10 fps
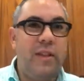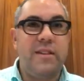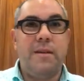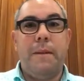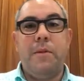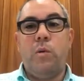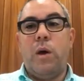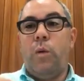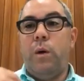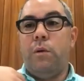let's say maybe the way
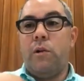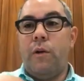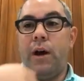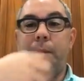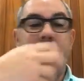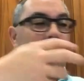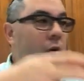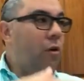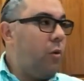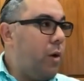we were growing up
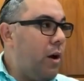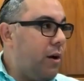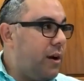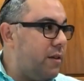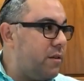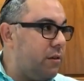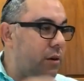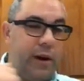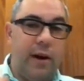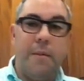or where our kids are
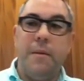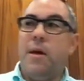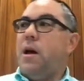growing up.